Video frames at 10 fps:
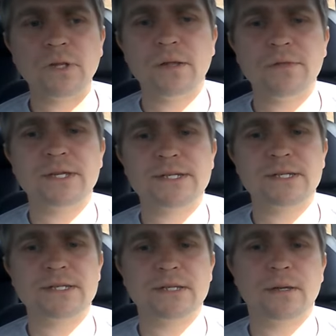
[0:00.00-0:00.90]
this
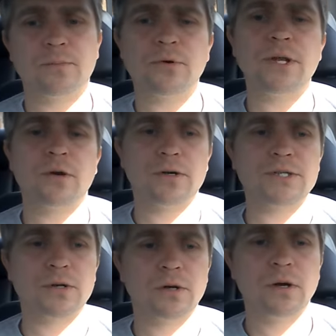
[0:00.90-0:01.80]
is the
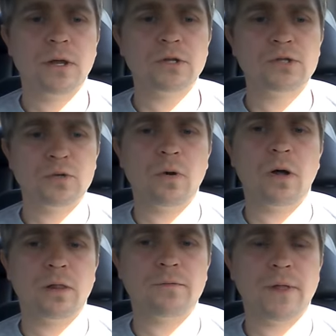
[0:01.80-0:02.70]
precursor to
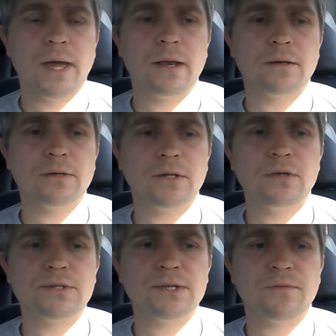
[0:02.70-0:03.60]
all of that, the
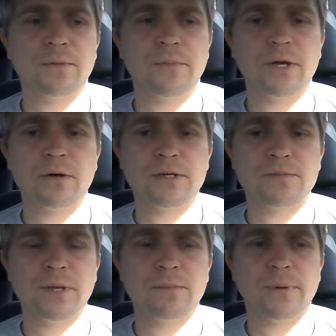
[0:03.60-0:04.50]
use of the mirrors
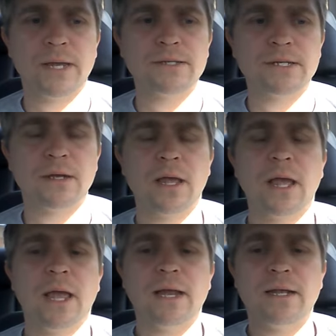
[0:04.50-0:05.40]
being painted.
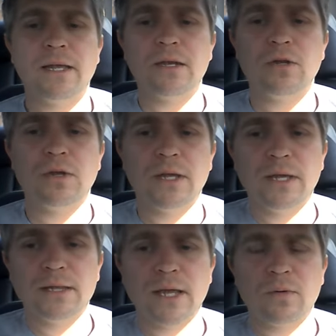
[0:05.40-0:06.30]
And again, you can
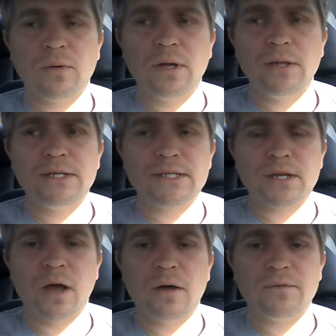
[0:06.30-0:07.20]
get that really
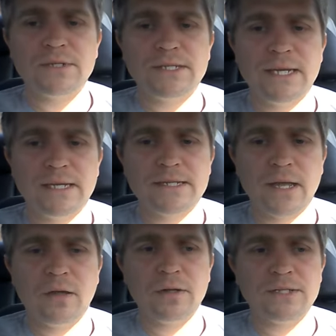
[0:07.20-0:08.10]
soft
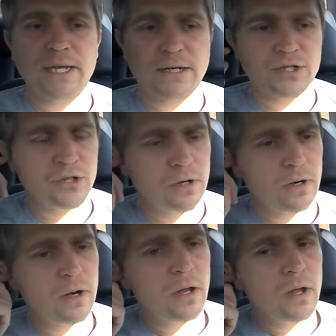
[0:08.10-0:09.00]
detail and texture
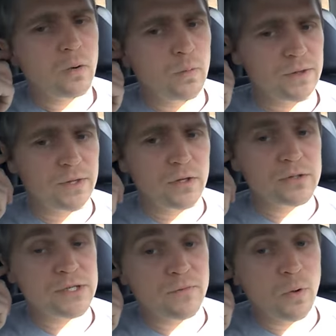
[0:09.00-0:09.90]
with the use
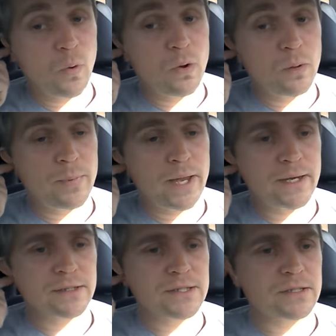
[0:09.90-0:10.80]
of the oil
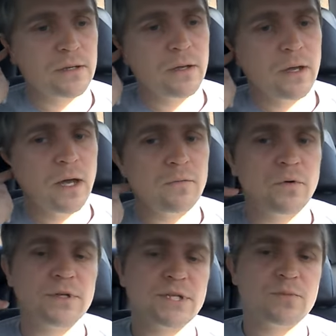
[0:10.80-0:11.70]
paints
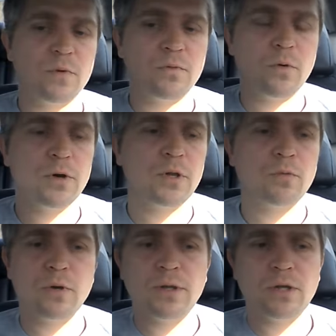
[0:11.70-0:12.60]
versus before you
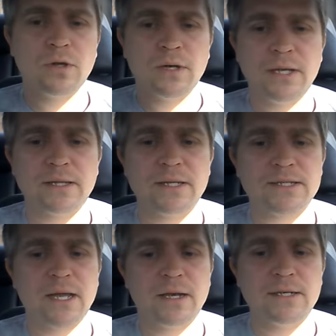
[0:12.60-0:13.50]
really couldn't get this
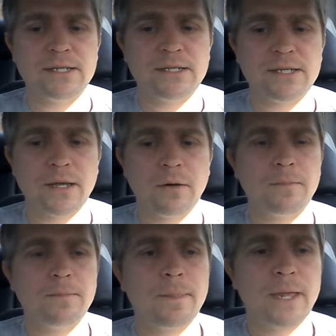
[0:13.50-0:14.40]
kind of detail
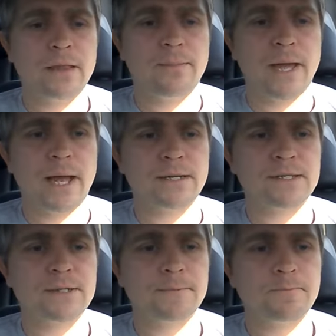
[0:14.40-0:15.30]
in the
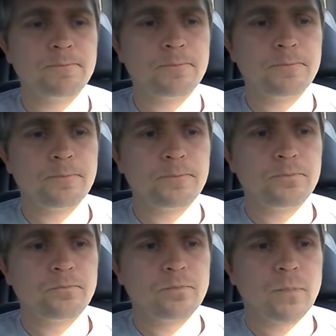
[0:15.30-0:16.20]
past.
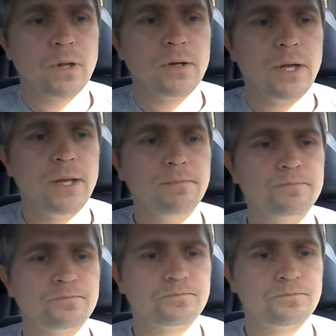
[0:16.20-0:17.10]
Okay.
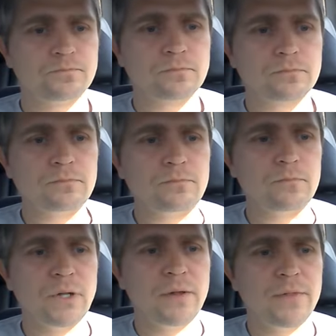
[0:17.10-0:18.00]

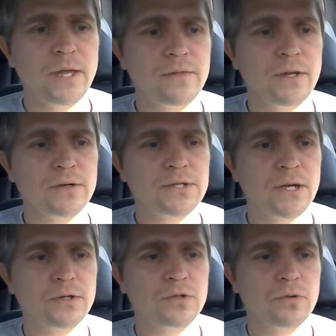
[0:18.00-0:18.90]
Then there's
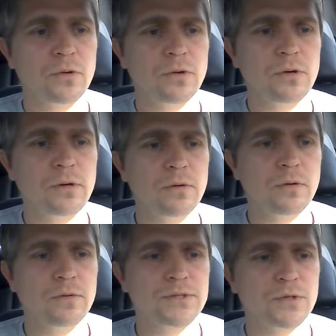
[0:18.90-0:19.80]
Dürer,
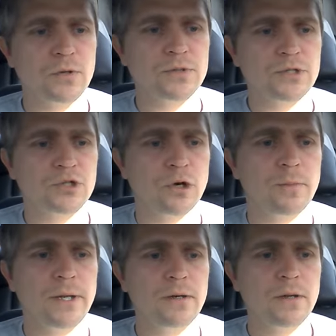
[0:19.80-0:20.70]
who's
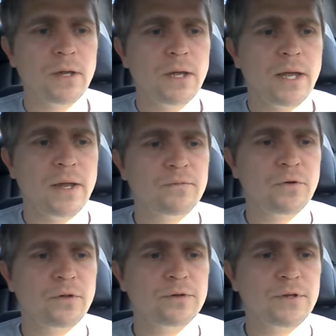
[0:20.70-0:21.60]
German, and
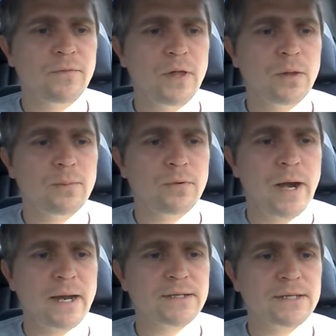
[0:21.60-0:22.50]
further developed
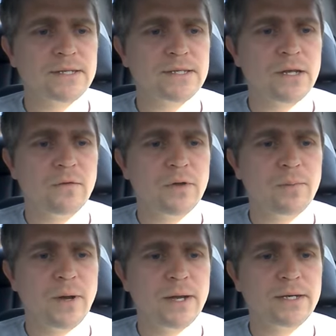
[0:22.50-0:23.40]
practice of
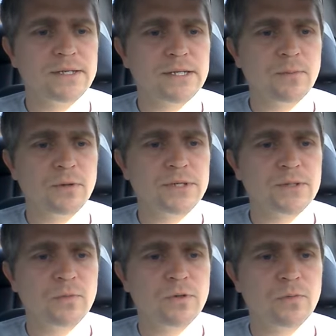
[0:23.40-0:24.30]
combining symbolism
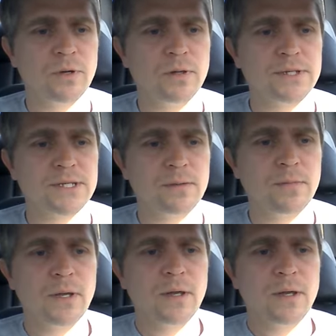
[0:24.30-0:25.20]
with realism.
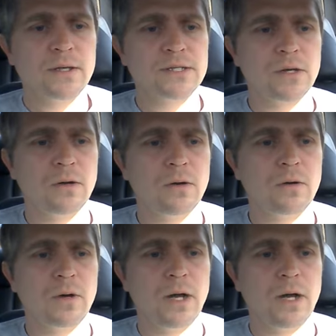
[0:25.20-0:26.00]
So